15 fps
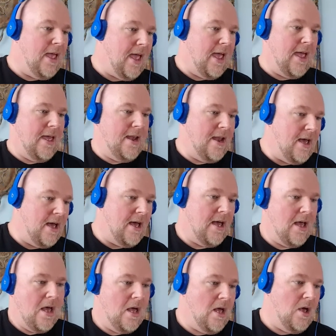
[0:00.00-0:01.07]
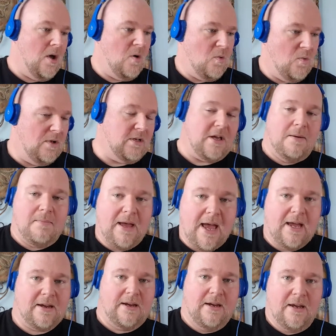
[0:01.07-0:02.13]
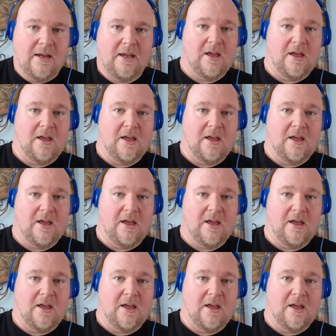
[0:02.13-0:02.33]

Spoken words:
And we'll come back